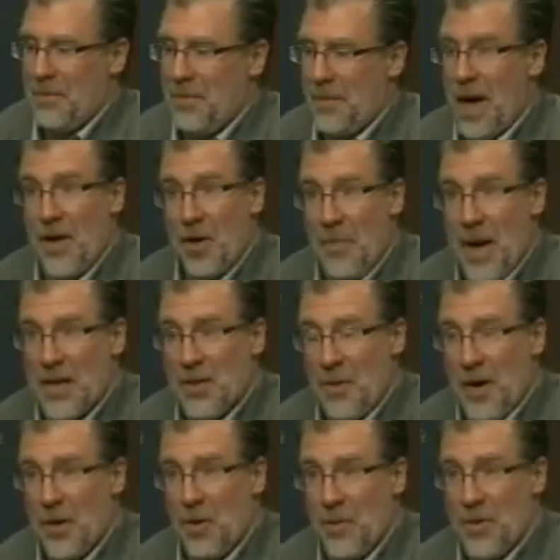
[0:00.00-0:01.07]
in New
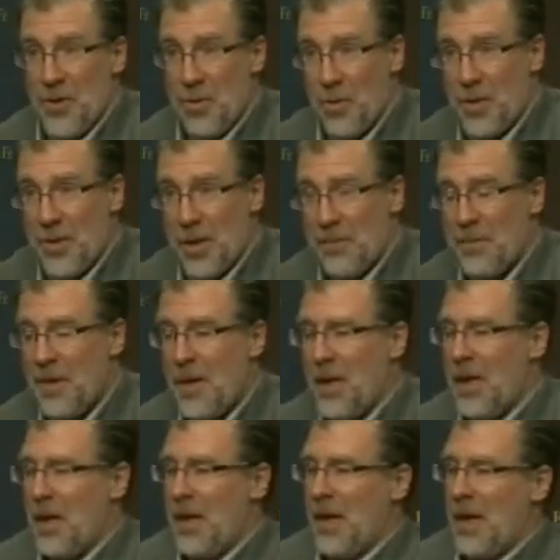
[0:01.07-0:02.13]
Mexico. I grew up in Georgia.
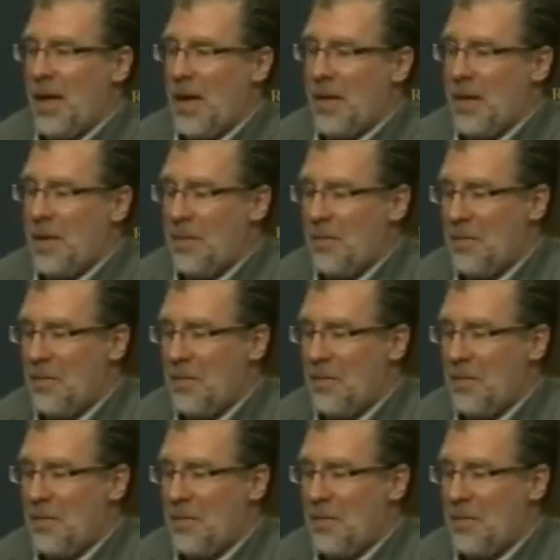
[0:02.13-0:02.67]
Have